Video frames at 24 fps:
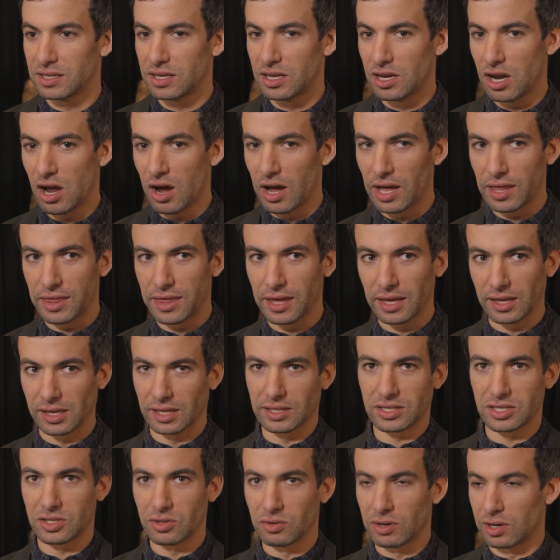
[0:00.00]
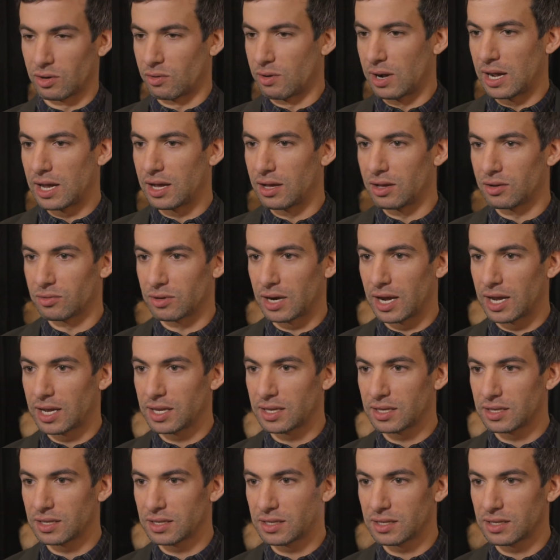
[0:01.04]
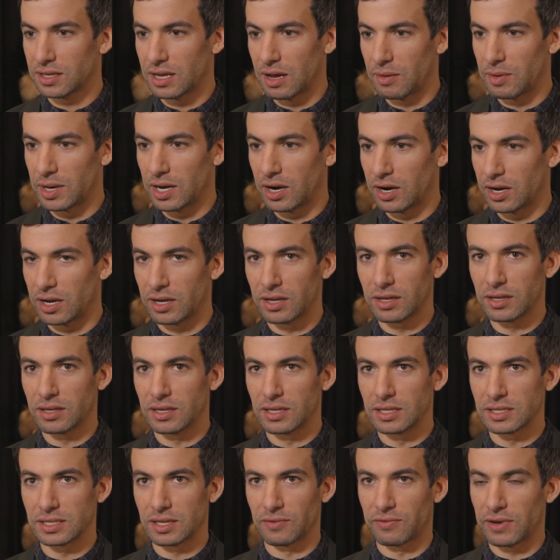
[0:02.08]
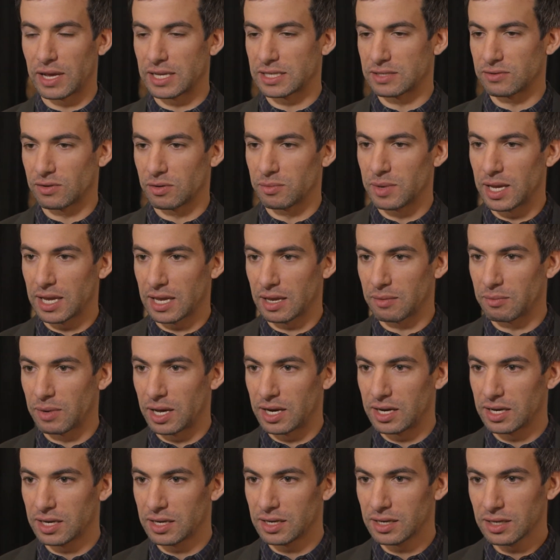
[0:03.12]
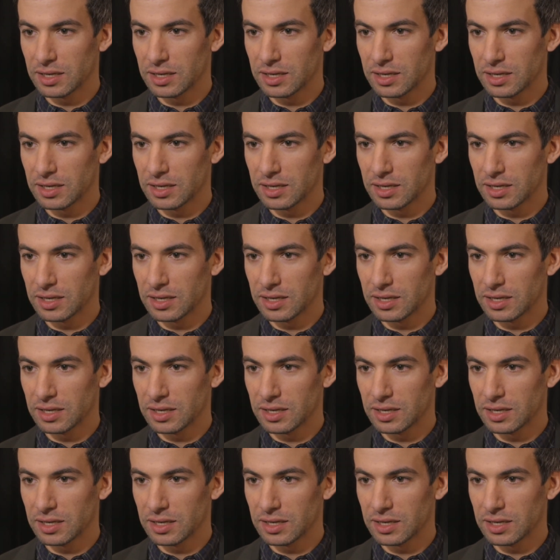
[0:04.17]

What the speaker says: No, I think it's doing well, right? I mean, is the festival making money?